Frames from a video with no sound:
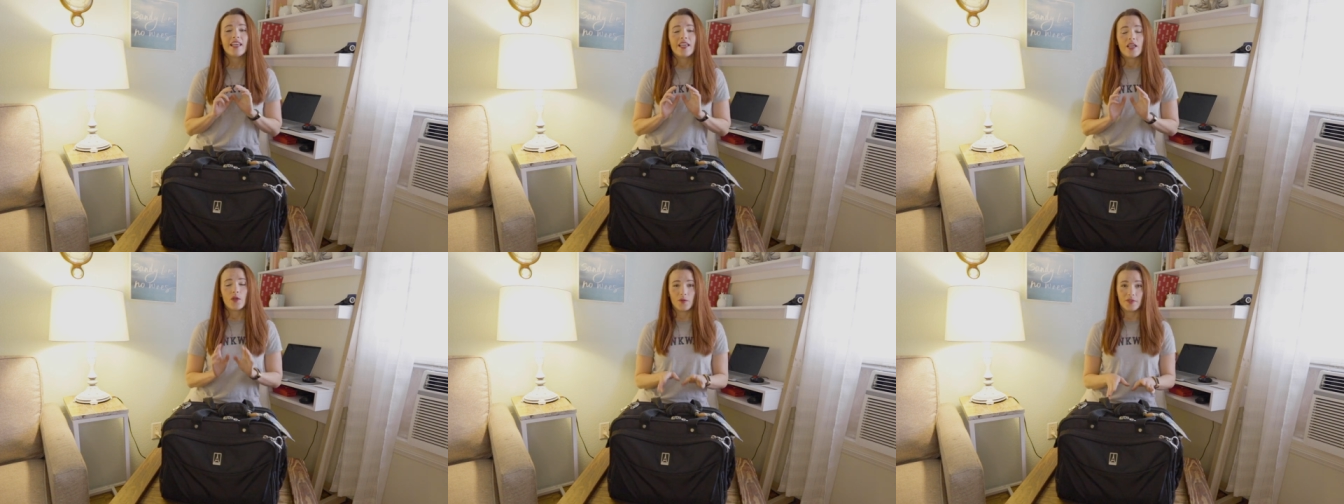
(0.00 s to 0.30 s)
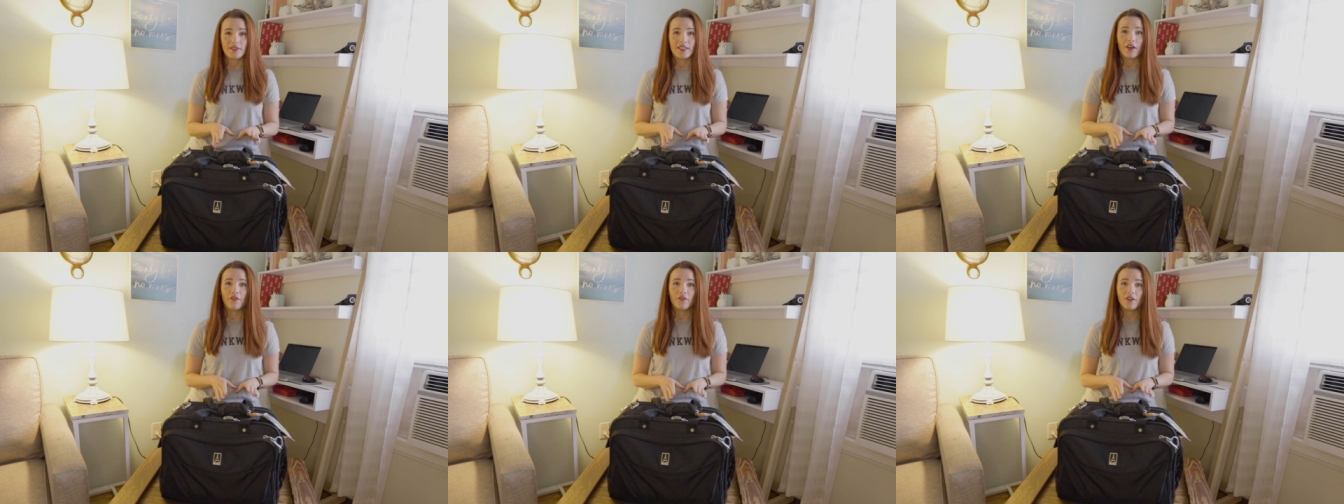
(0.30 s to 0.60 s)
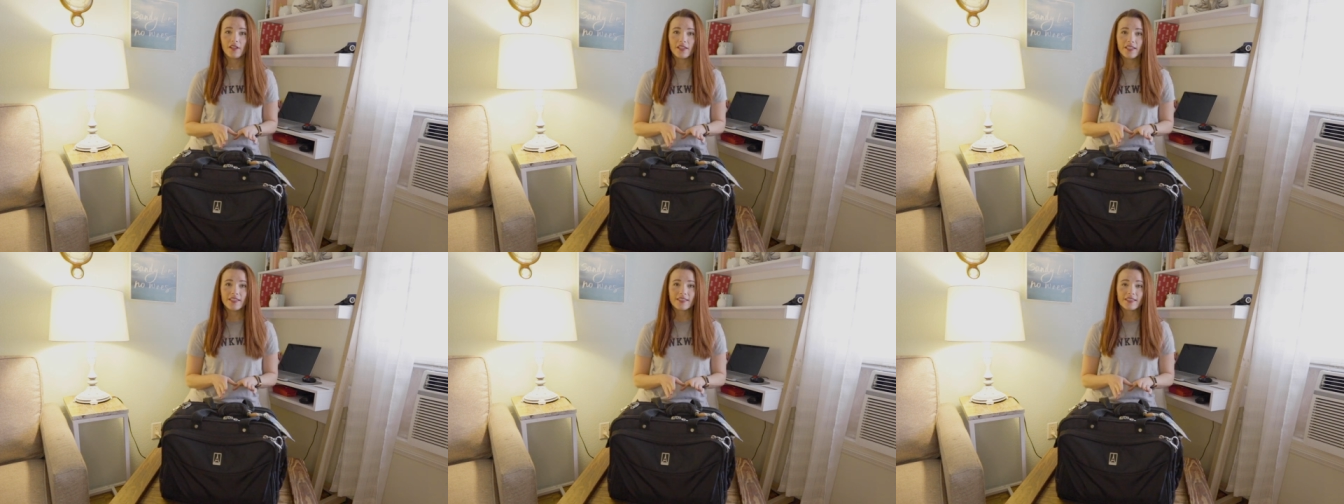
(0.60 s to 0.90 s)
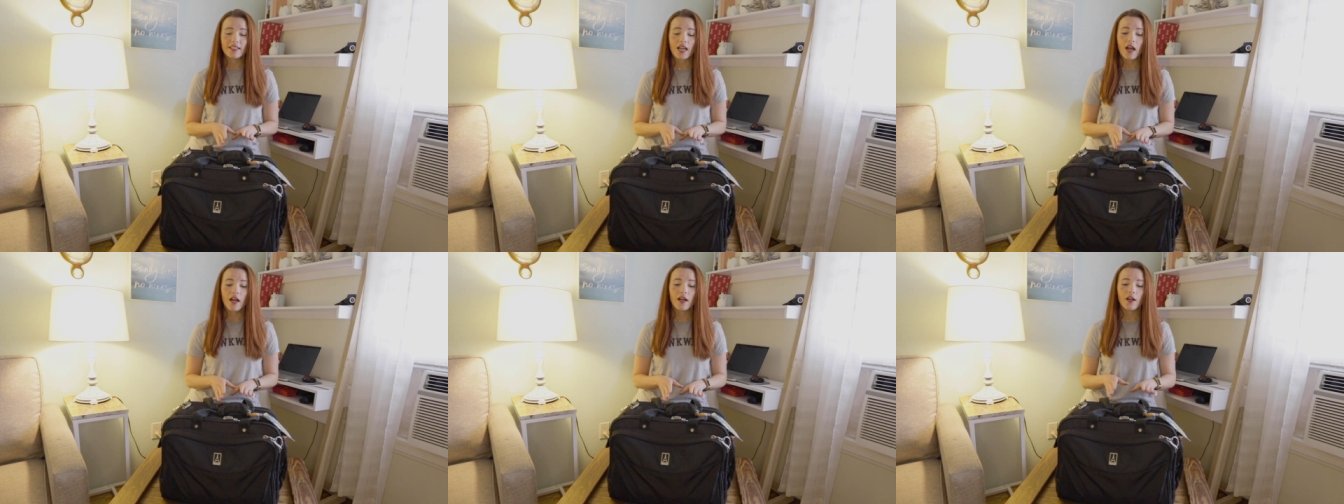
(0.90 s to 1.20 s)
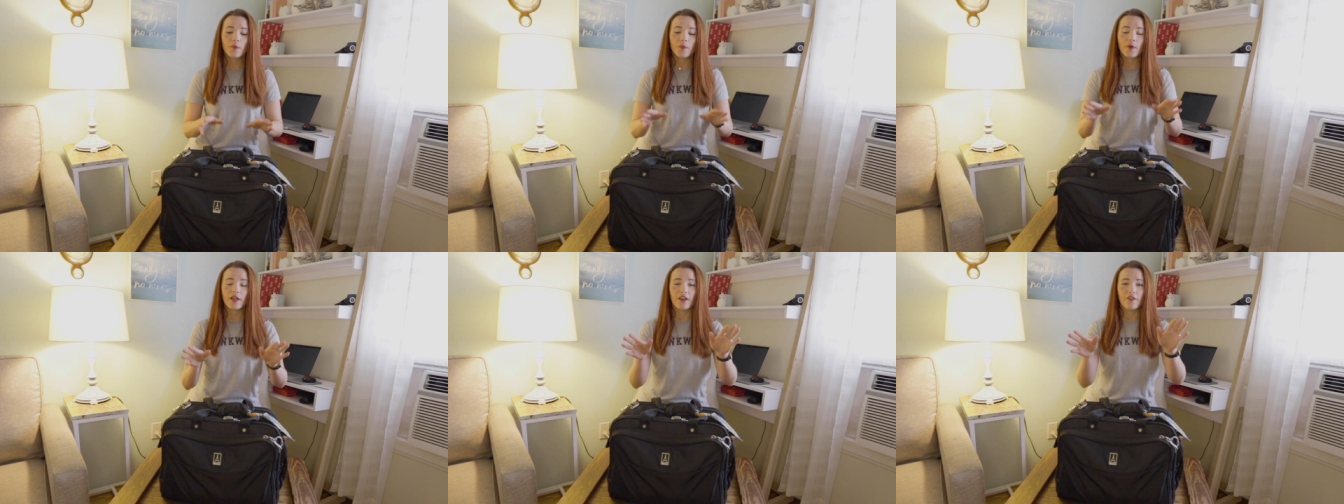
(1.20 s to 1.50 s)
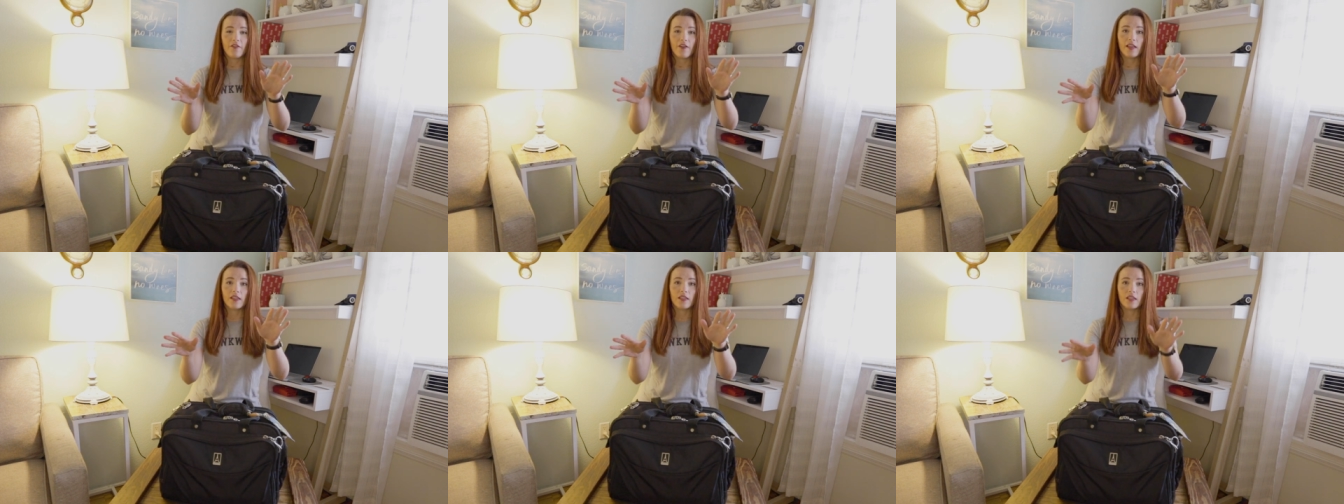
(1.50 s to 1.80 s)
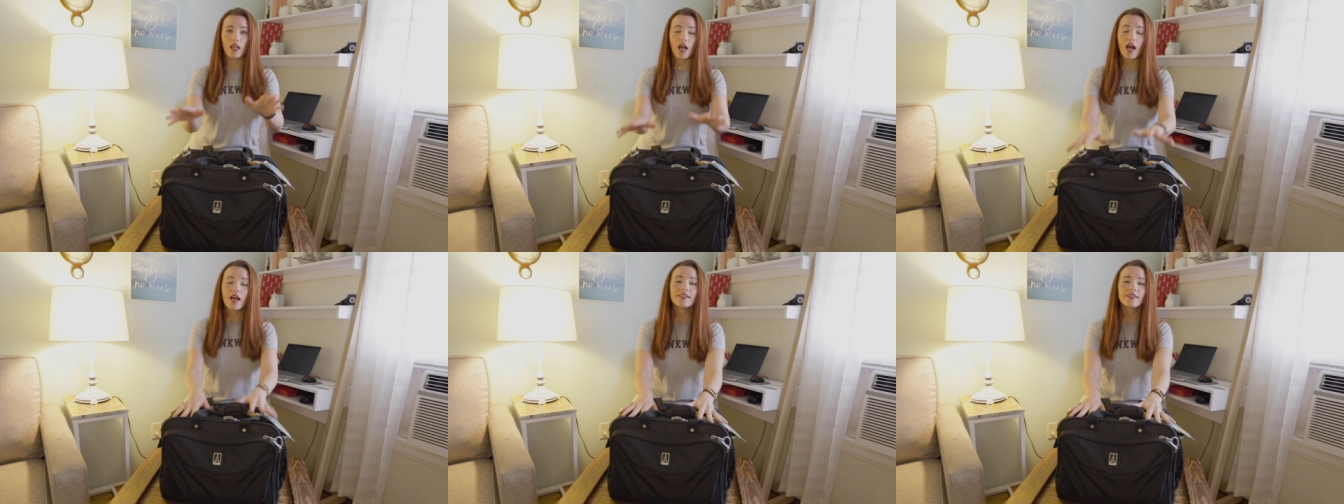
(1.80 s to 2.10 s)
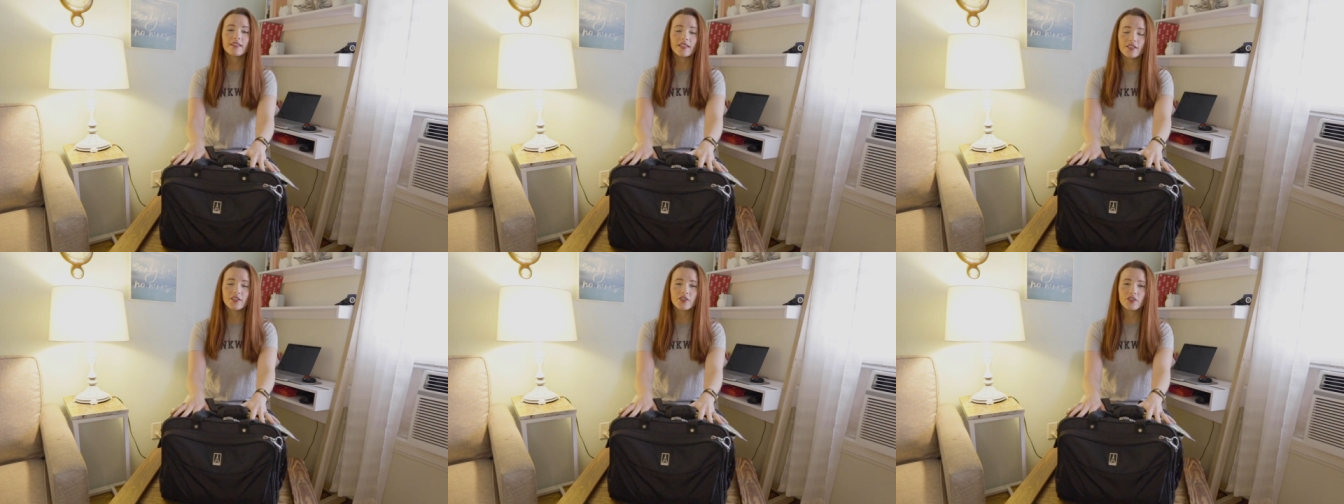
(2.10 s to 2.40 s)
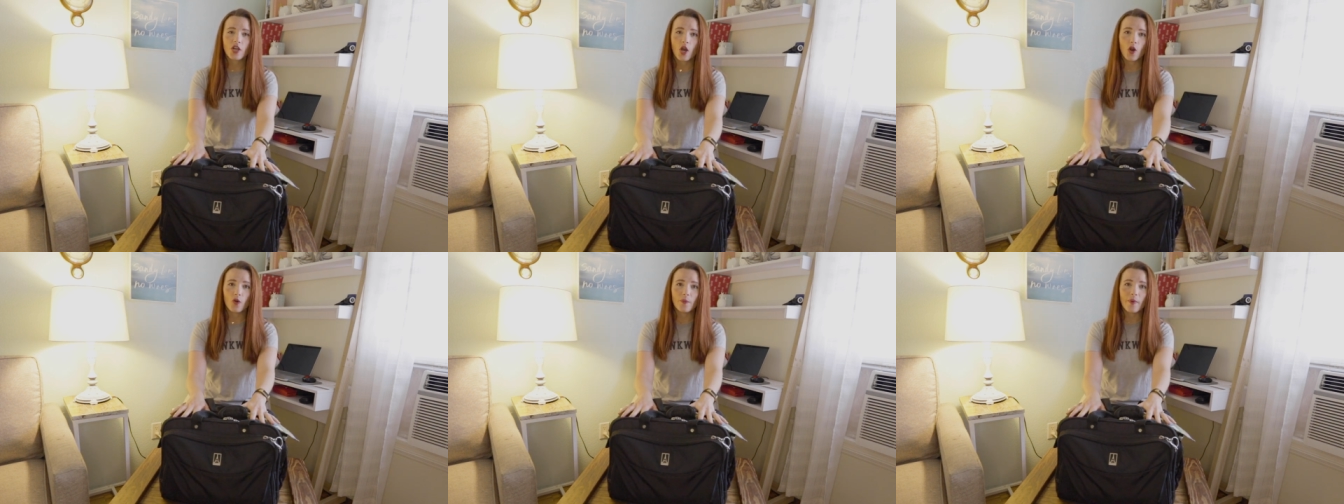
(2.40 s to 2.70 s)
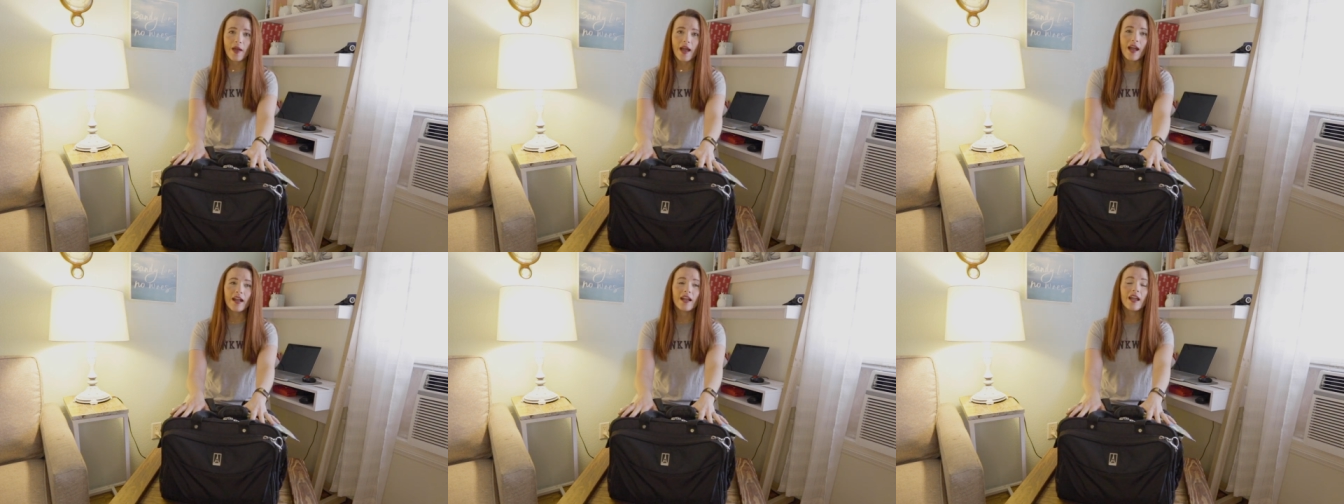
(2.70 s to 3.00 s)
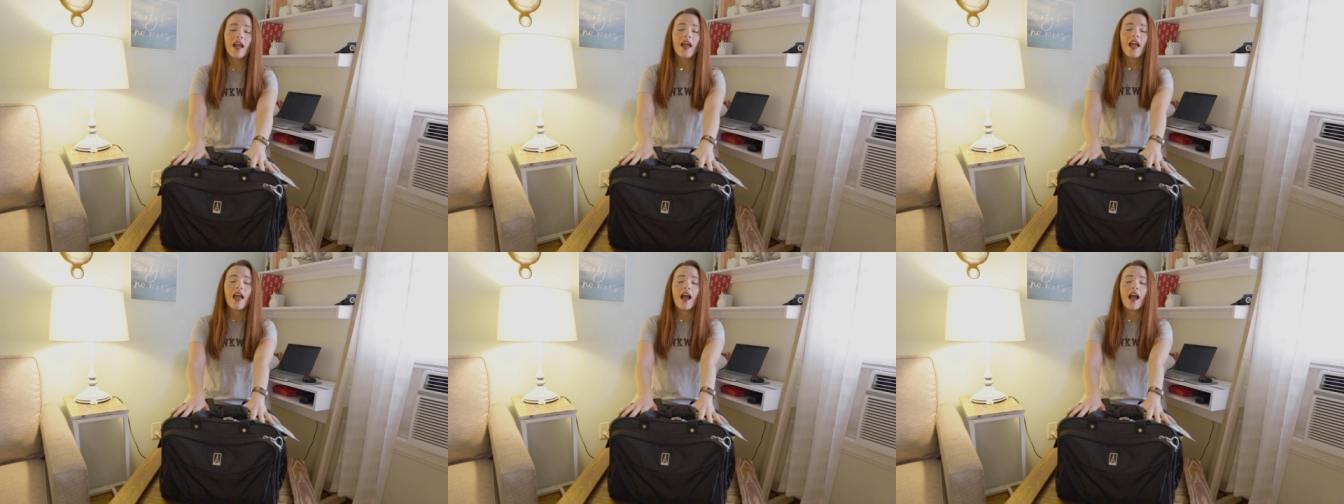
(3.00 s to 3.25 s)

it would definitely suck, but if I lost this tote bag,